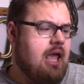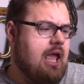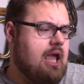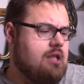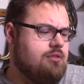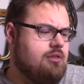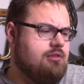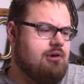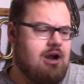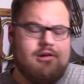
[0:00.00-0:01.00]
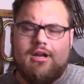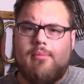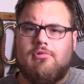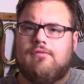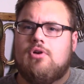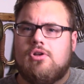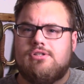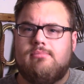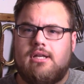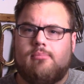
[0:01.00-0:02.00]
and there are a number of
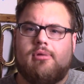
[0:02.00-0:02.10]
cosmetic